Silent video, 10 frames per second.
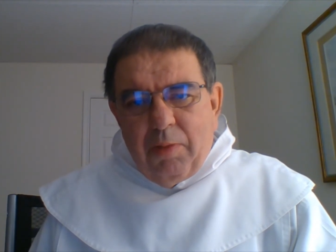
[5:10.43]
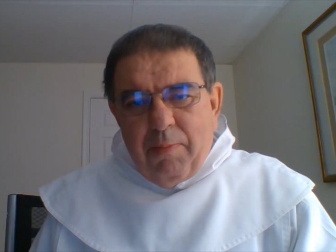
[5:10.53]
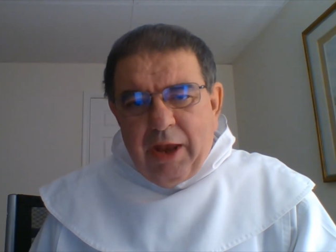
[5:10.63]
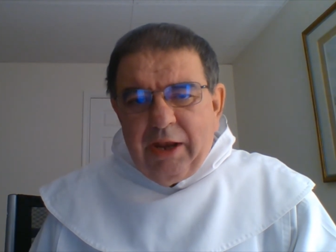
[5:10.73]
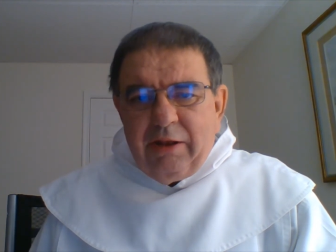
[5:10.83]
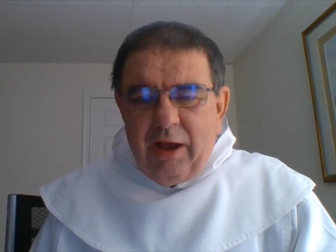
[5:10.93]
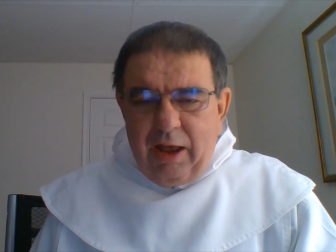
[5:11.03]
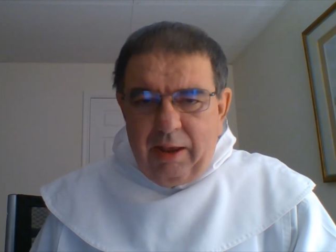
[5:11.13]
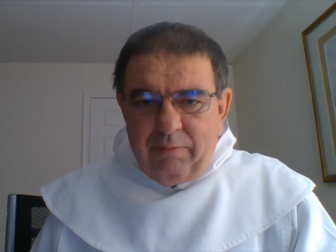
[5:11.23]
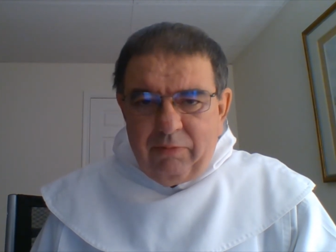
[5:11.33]
Many
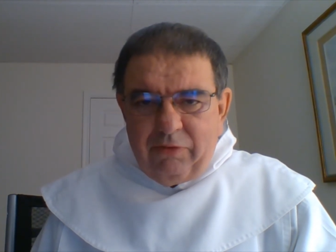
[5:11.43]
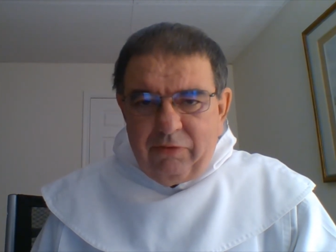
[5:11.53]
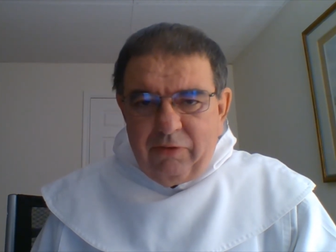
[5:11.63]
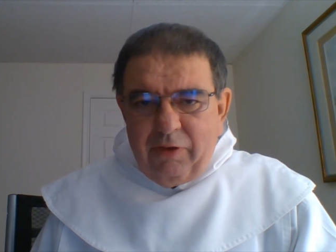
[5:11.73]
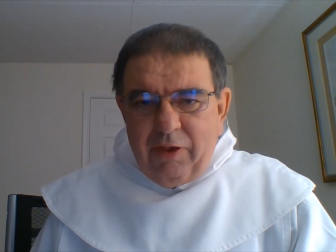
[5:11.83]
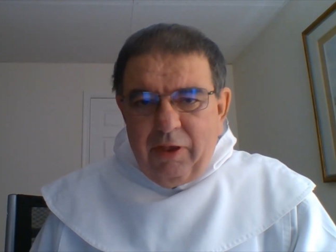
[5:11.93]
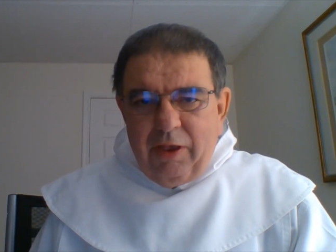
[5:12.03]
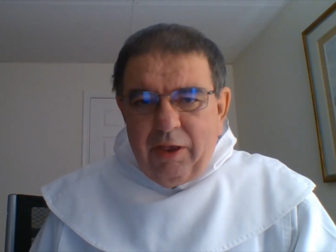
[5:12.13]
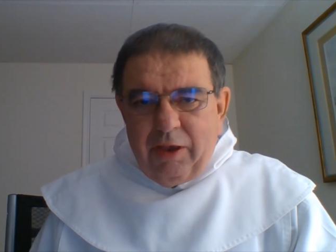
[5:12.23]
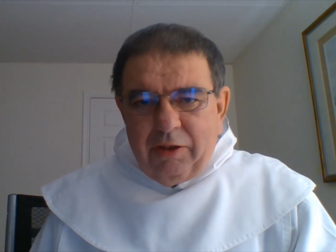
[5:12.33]
times
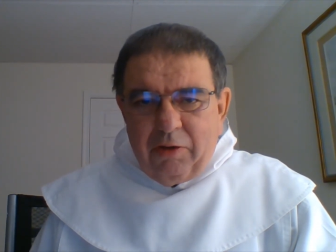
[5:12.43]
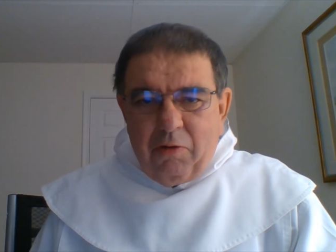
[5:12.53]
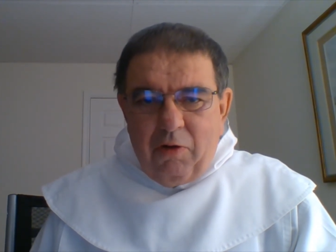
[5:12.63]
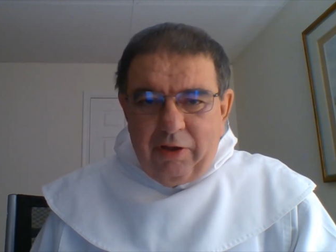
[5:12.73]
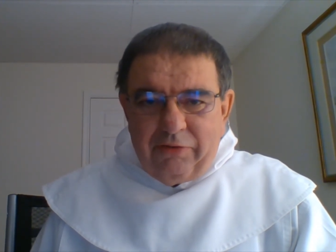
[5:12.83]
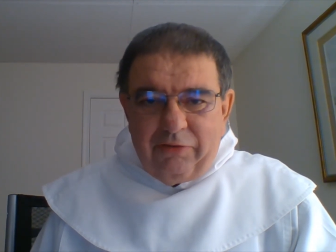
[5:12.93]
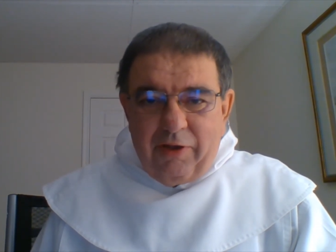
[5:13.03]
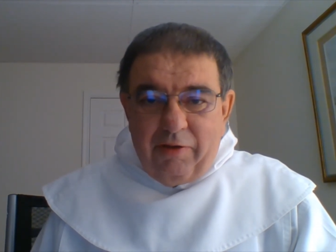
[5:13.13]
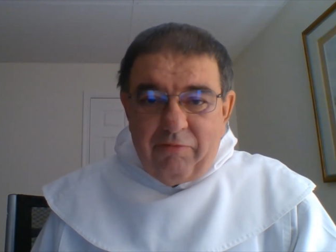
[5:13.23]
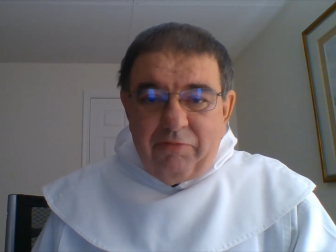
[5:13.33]
in the course
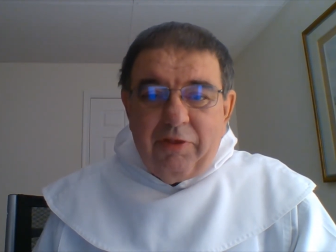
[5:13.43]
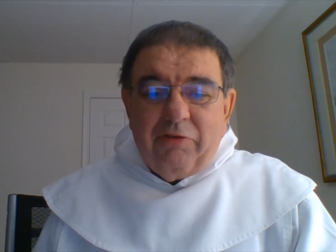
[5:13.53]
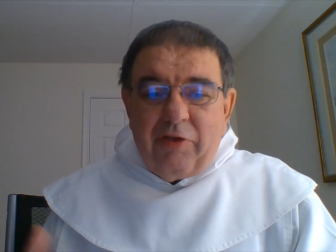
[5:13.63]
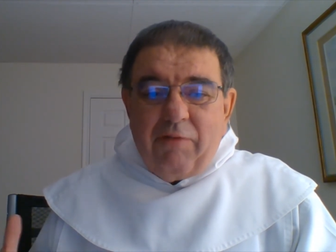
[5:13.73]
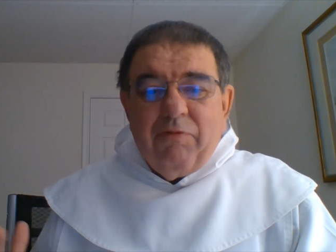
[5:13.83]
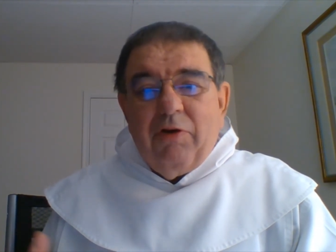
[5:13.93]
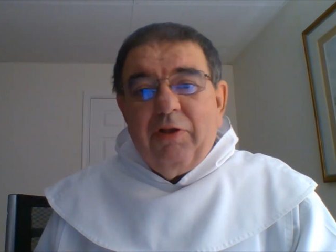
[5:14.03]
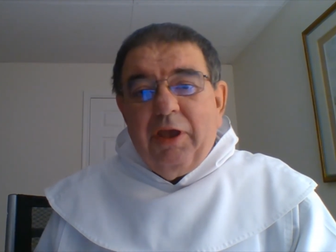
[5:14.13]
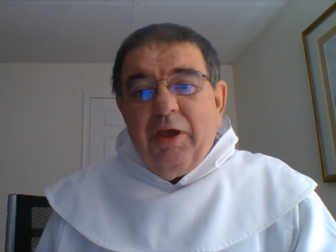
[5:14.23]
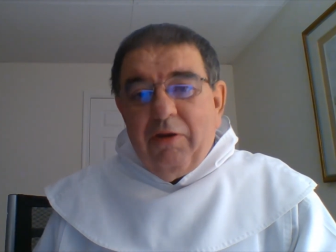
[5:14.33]
of the
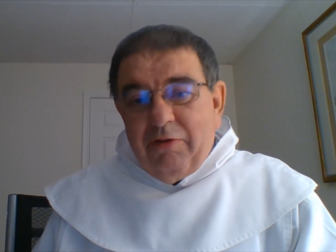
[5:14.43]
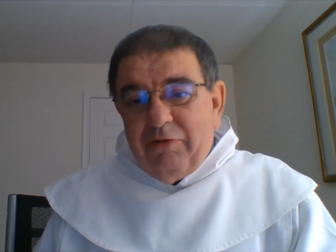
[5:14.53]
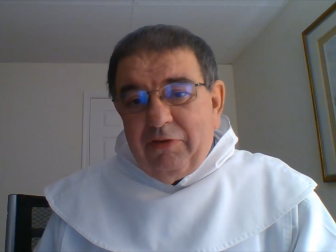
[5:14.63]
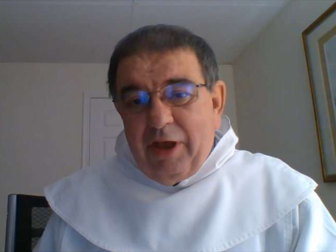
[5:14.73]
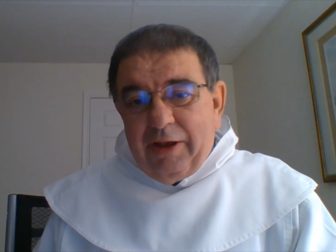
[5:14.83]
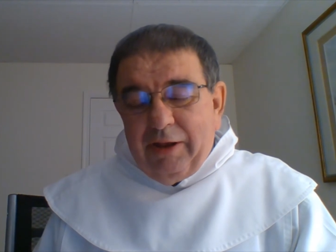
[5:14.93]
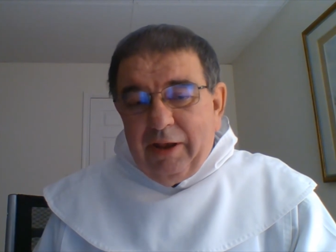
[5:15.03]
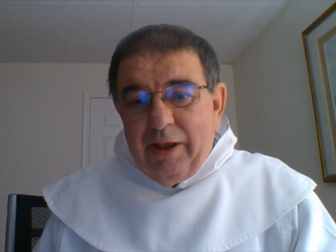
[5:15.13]
several years that